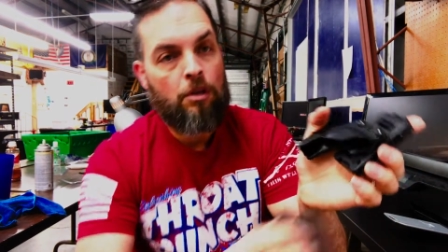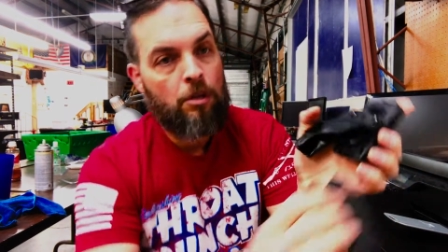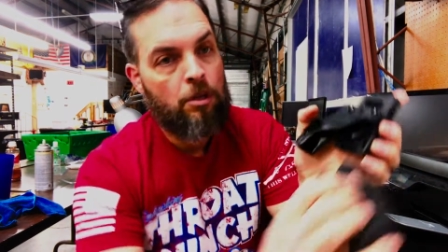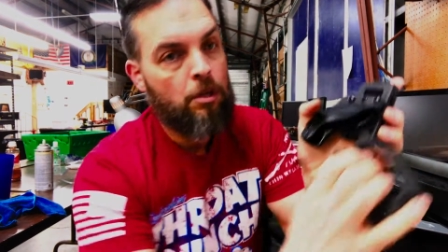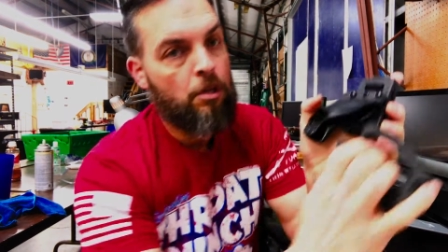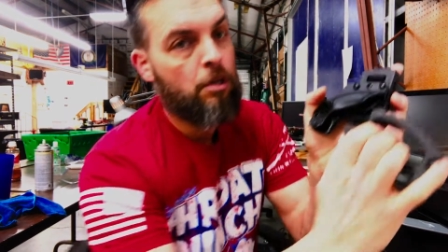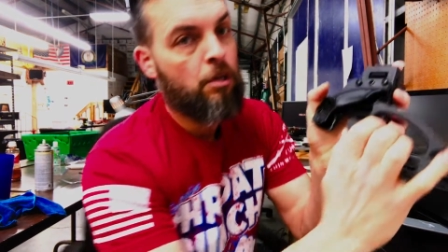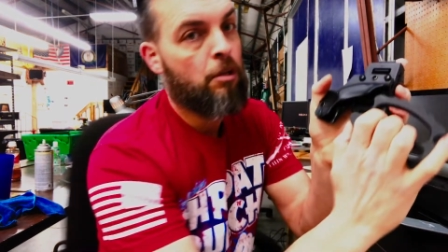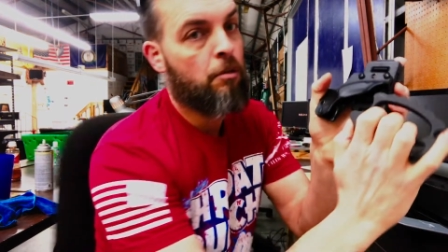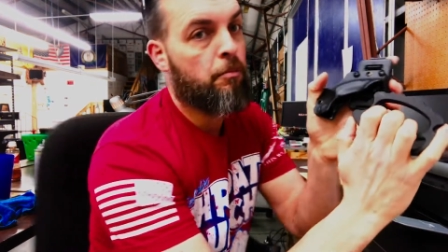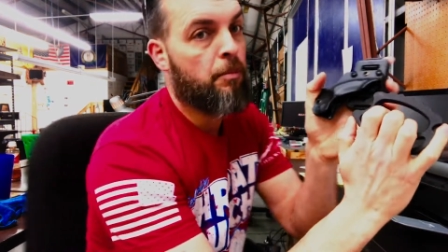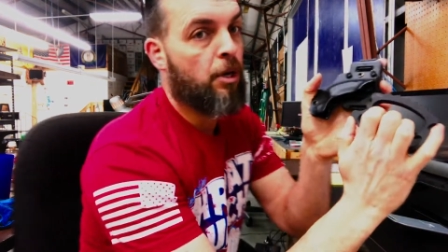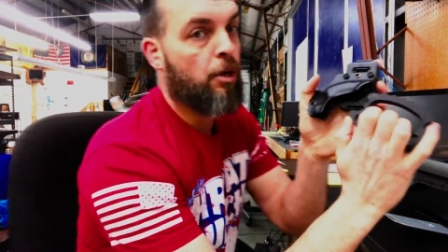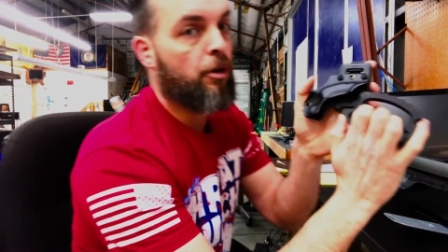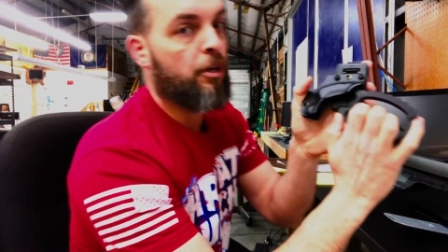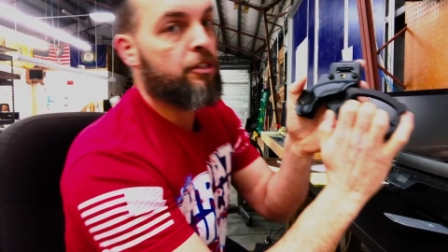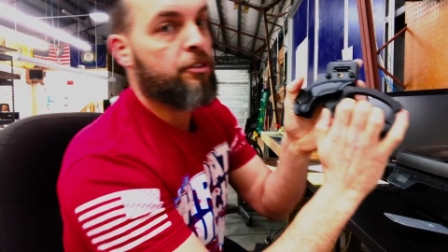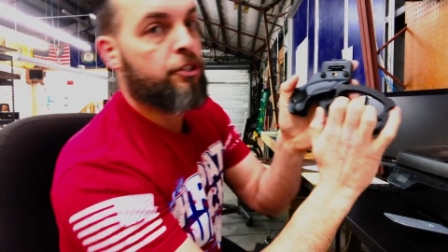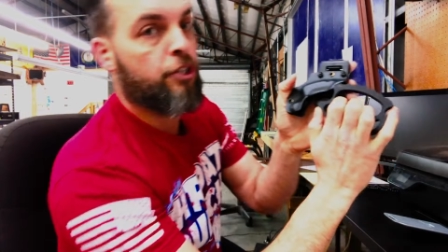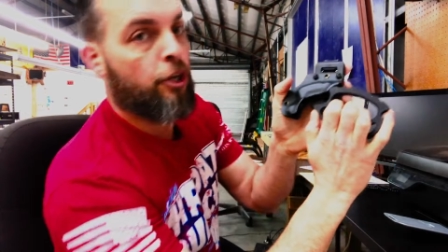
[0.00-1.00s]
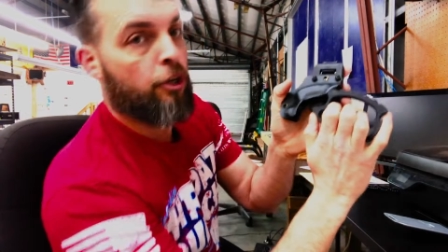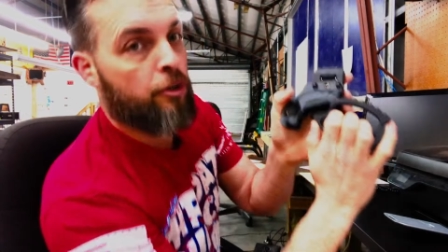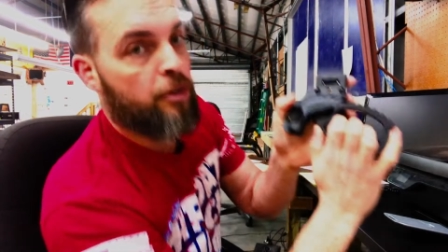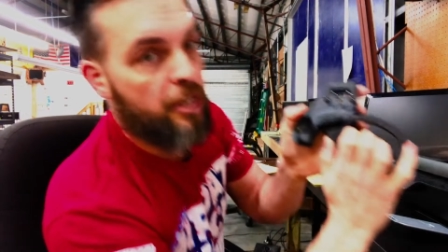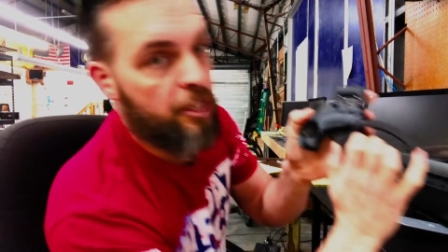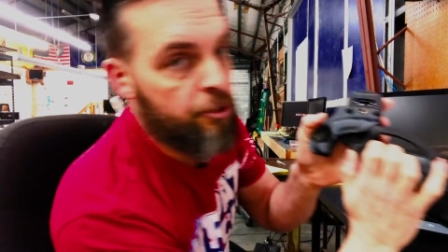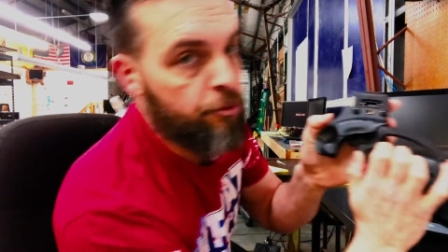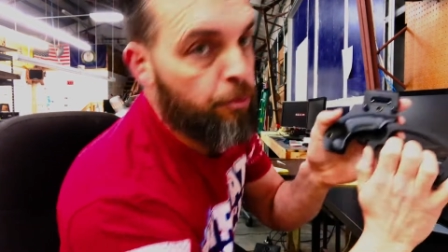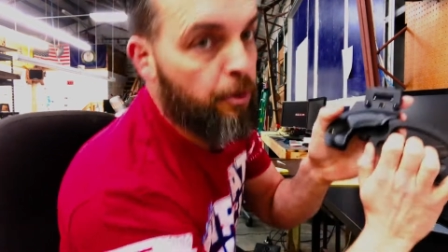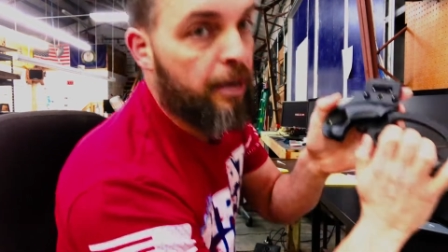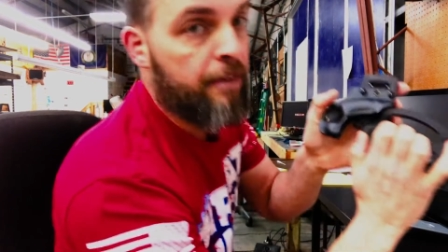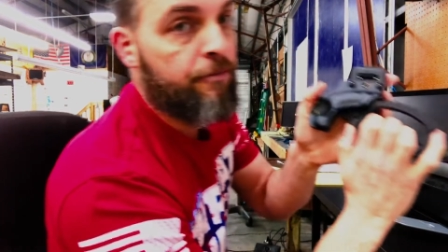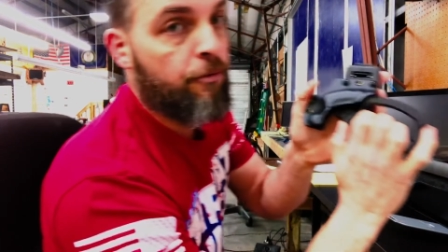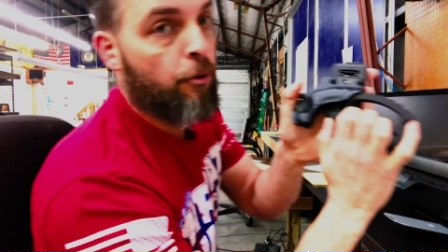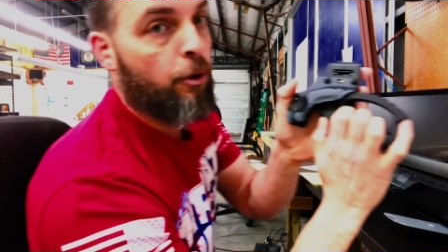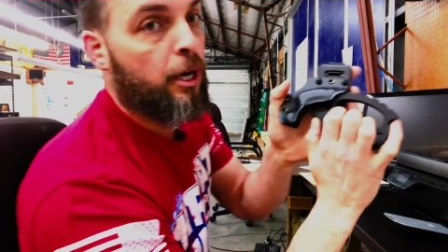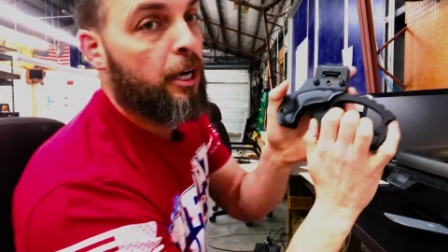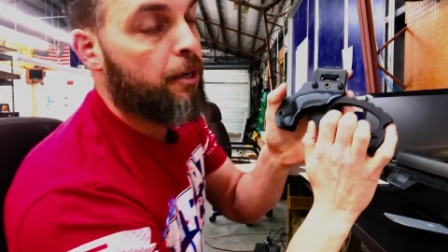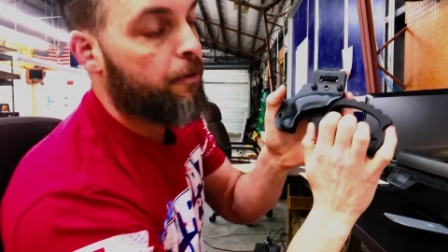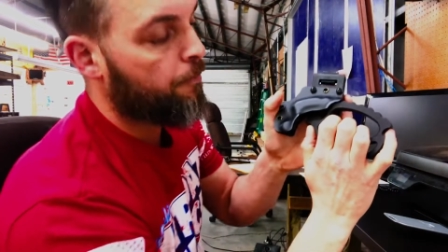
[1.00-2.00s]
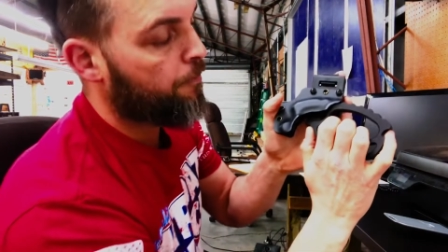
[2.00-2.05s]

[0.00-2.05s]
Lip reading: I'm gonna go ahead and turn this way for you.